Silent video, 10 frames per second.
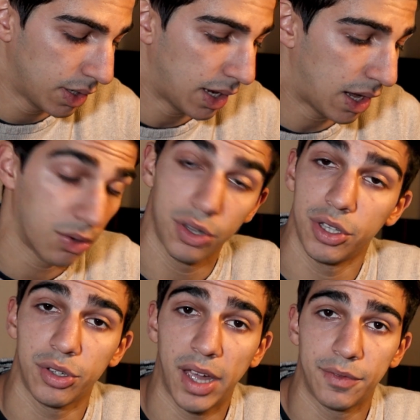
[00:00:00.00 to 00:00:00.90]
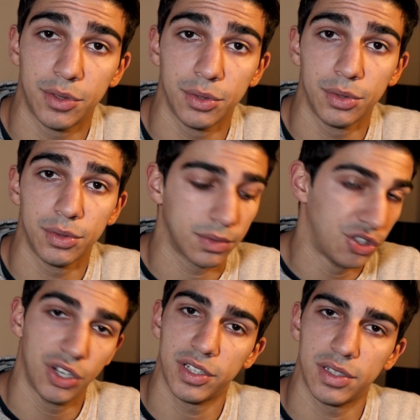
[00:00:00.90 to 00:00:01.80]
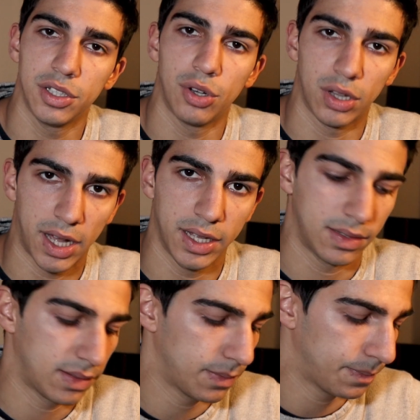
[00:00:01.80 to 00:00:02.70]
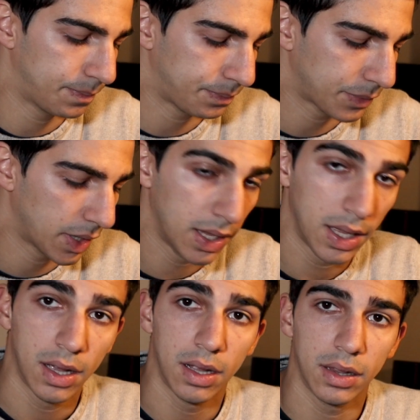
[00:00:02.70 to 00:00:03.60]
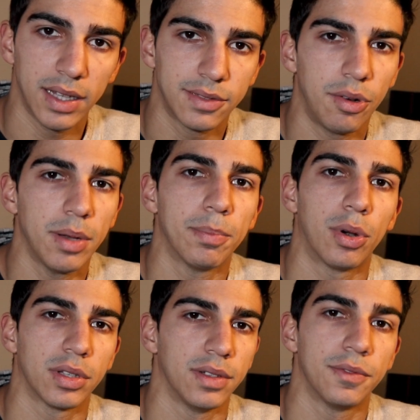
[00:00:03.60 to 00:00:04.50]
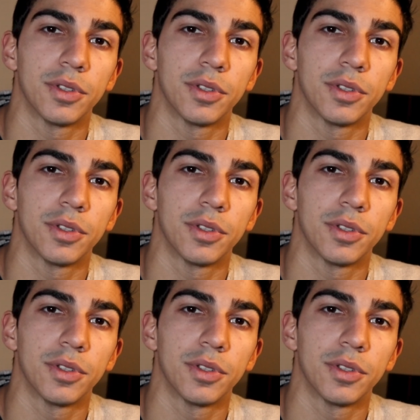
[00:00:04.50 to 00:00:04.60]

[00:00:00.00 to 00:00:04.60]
Now you have to adjust your light. Light's very important in